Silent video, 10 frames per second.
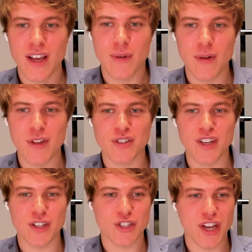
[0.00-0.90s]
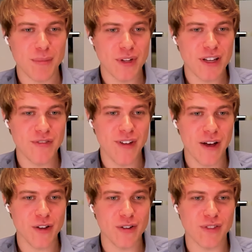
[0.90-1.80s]
maybe there's like the Shapley
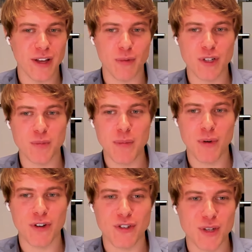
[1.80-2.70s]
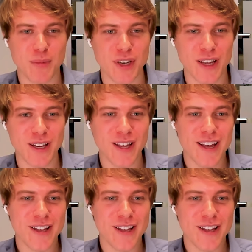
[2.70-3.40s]
value of like which people contributed